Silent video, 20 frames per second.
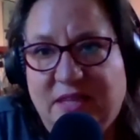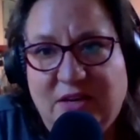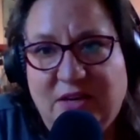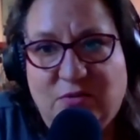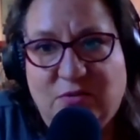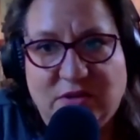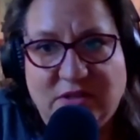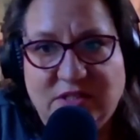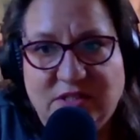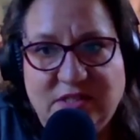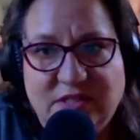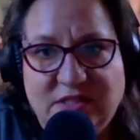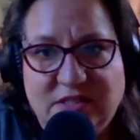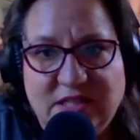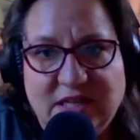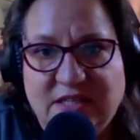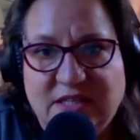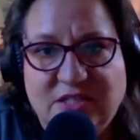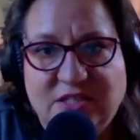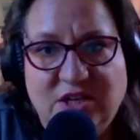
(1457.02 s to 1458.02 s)
we're
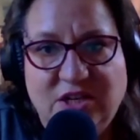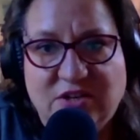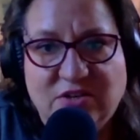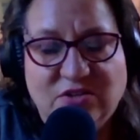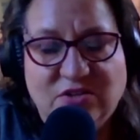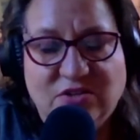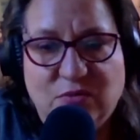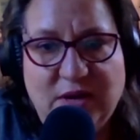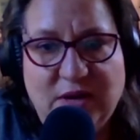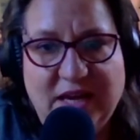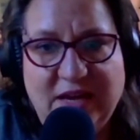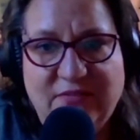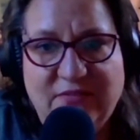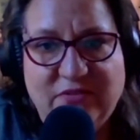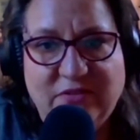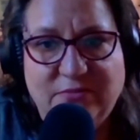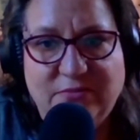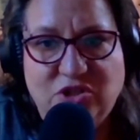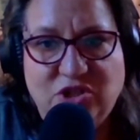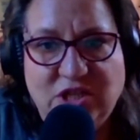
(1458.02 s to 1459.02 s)
6 years away
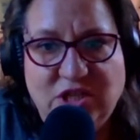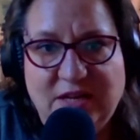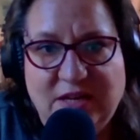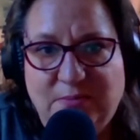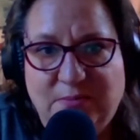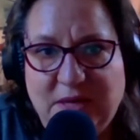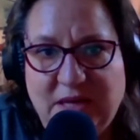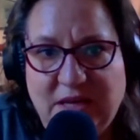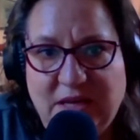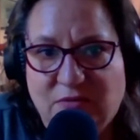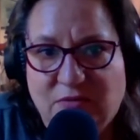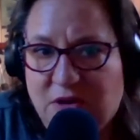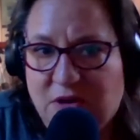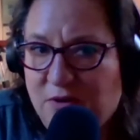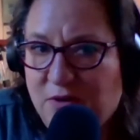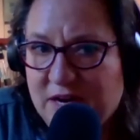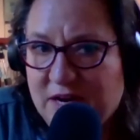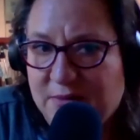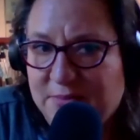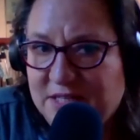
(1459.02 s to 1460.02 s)
from GMP
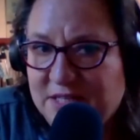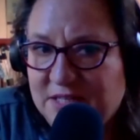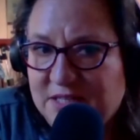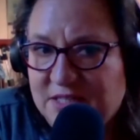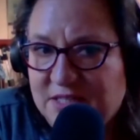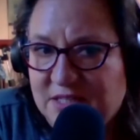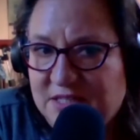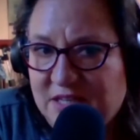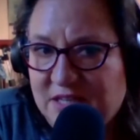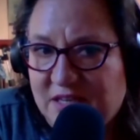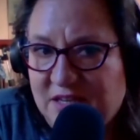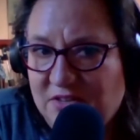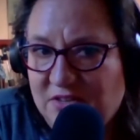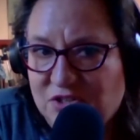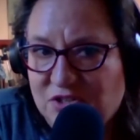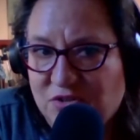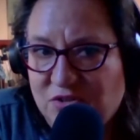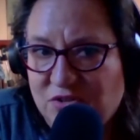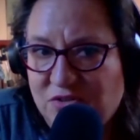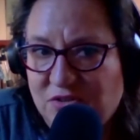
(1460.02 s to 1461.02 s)
requirements, to tell you the
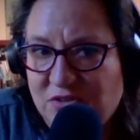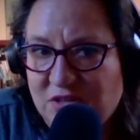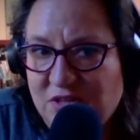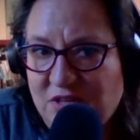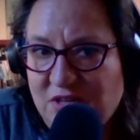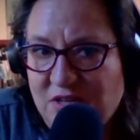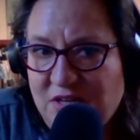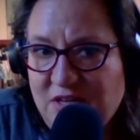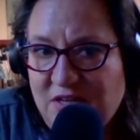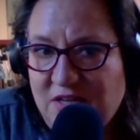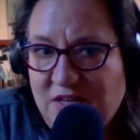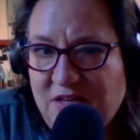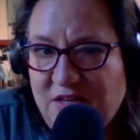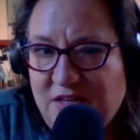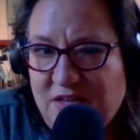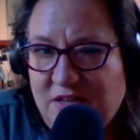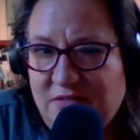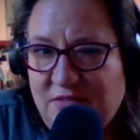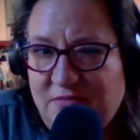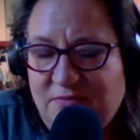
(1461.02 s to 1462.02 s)
truth.
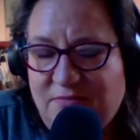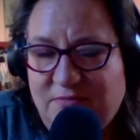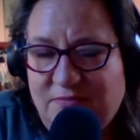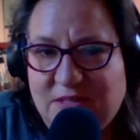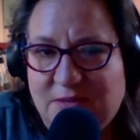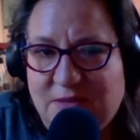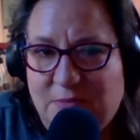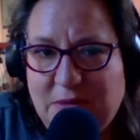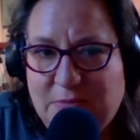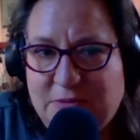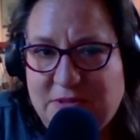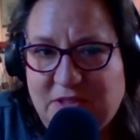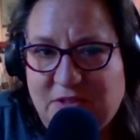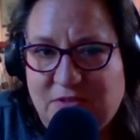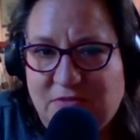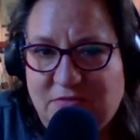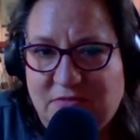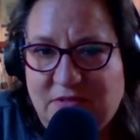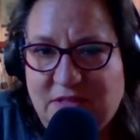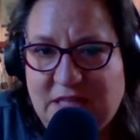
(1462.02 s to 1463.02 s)
Some people
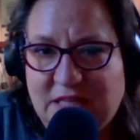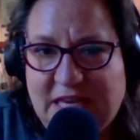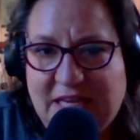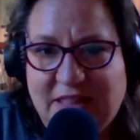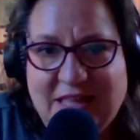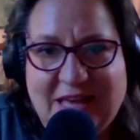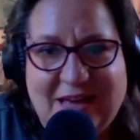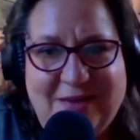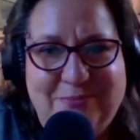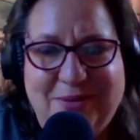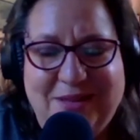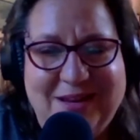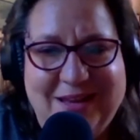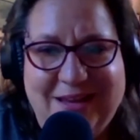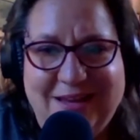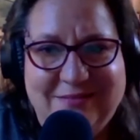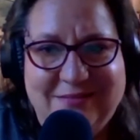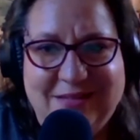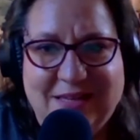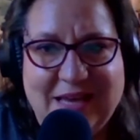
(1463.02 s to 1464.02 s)
don't like that, but
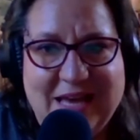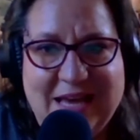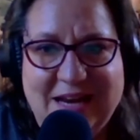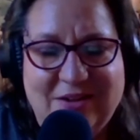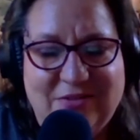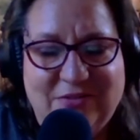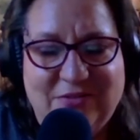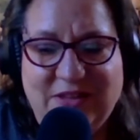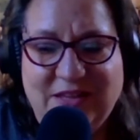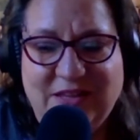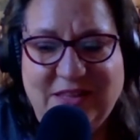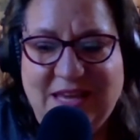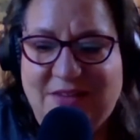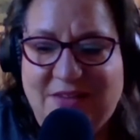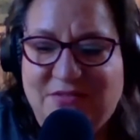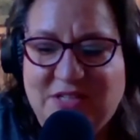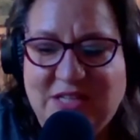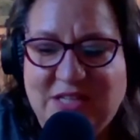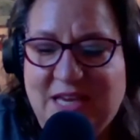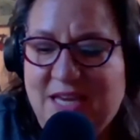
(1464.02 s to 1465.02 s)
I don't think the
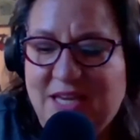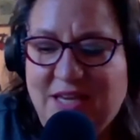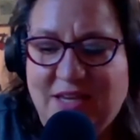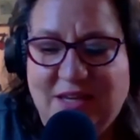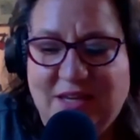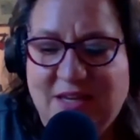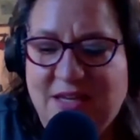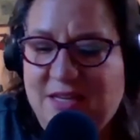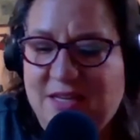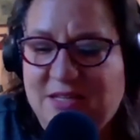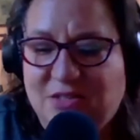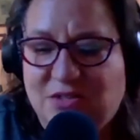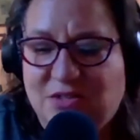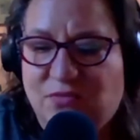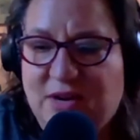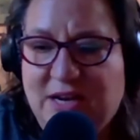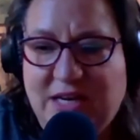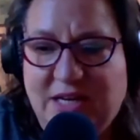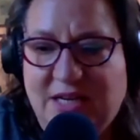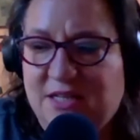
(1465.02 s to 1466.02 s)
FDA is
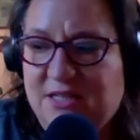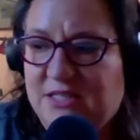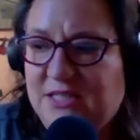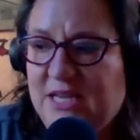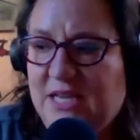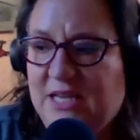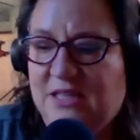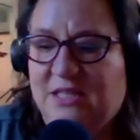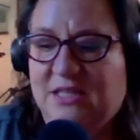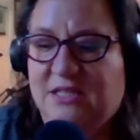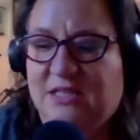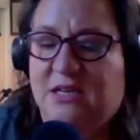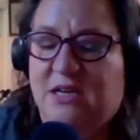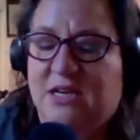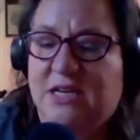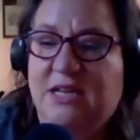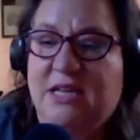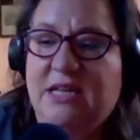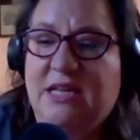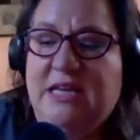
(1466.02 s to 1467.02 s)
ready to take this
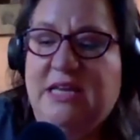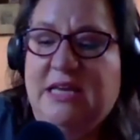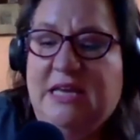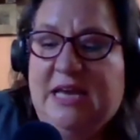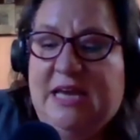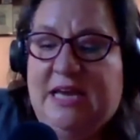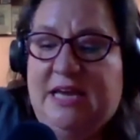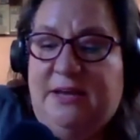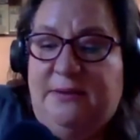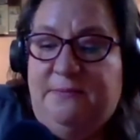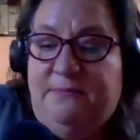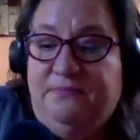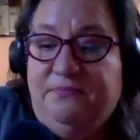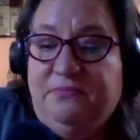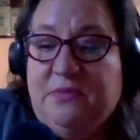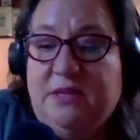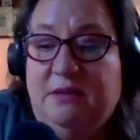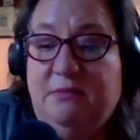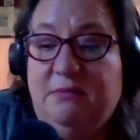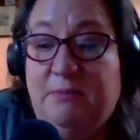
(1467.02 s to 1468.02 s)
on.
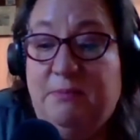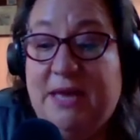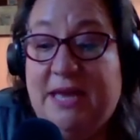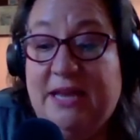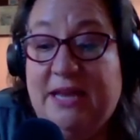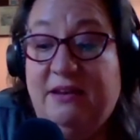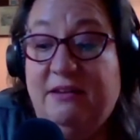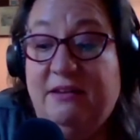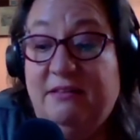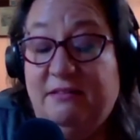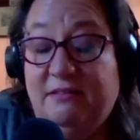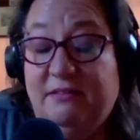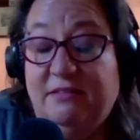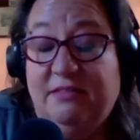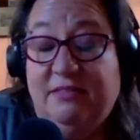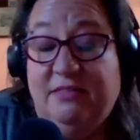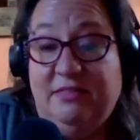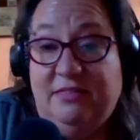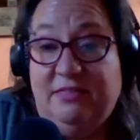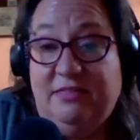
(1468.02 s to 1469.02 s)
But
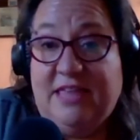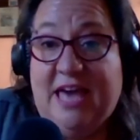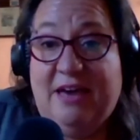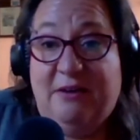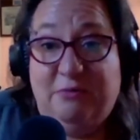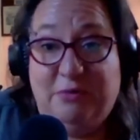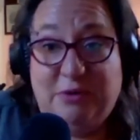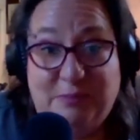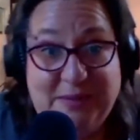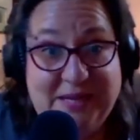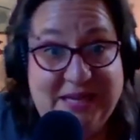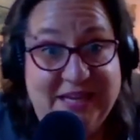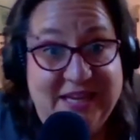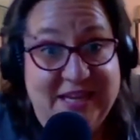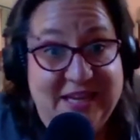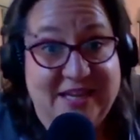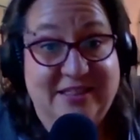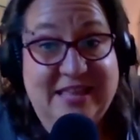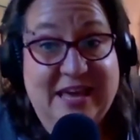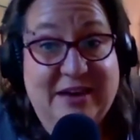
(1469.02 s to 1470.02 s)
that would be
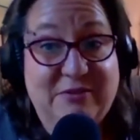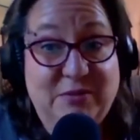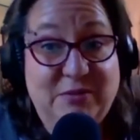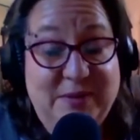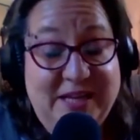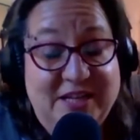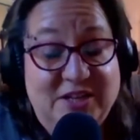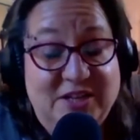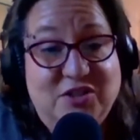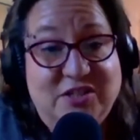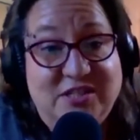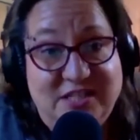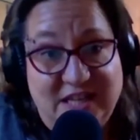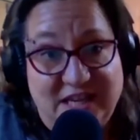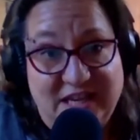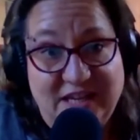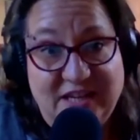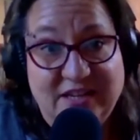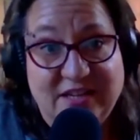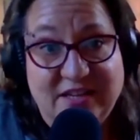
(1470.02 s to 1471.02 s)

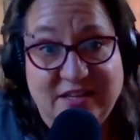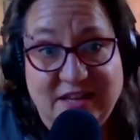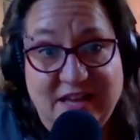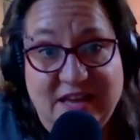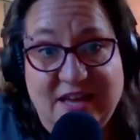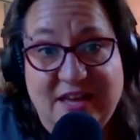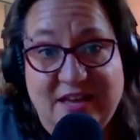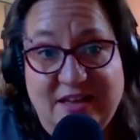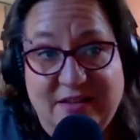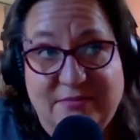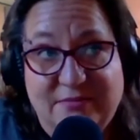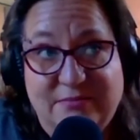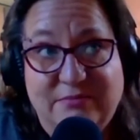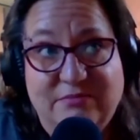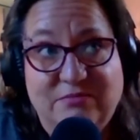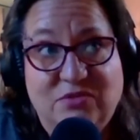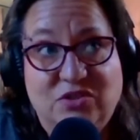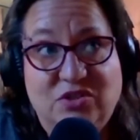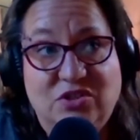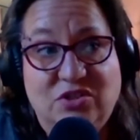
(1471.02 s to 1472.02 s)
interesting
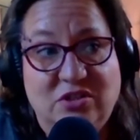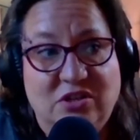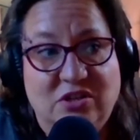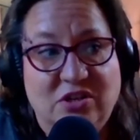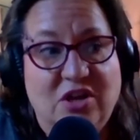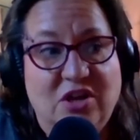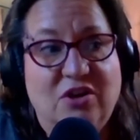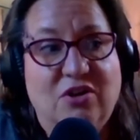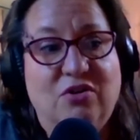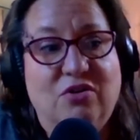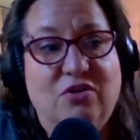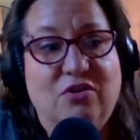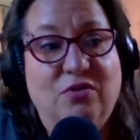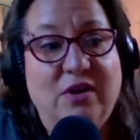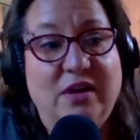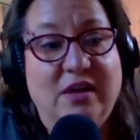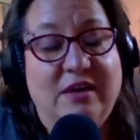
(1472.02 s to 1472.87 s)
to know.